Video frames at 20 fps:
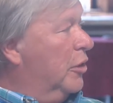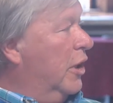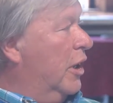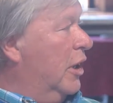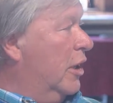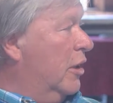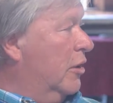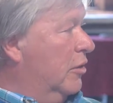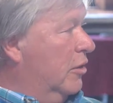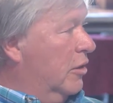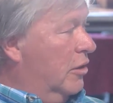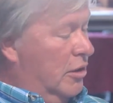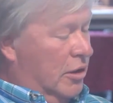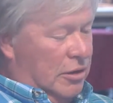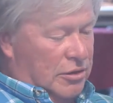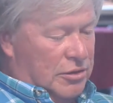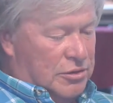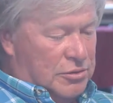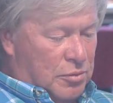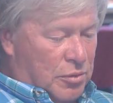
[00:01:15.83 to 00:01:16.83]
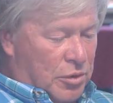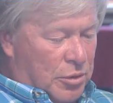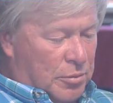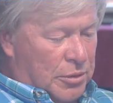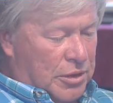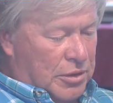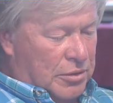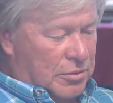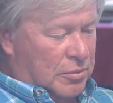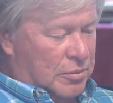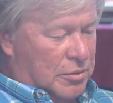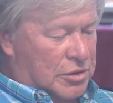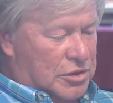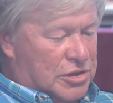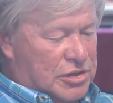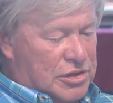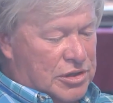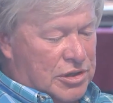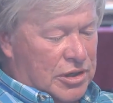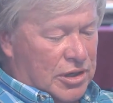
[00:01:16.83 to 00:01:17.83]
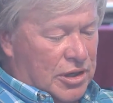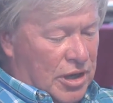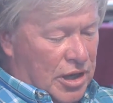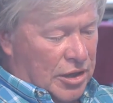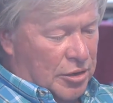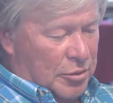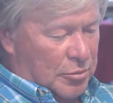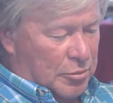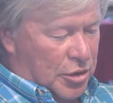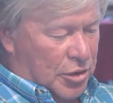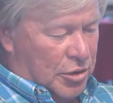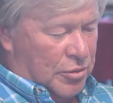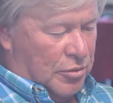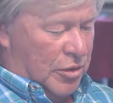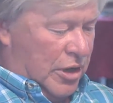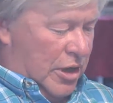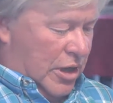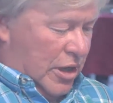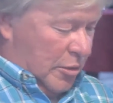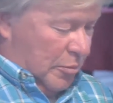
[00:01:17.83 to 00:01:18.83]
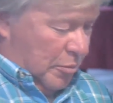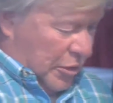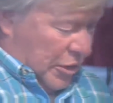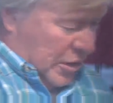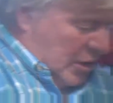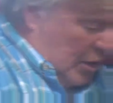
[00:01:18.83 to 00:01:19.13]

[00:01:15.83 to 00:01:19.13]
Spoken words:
And this woman was sitting on the boat ramp, and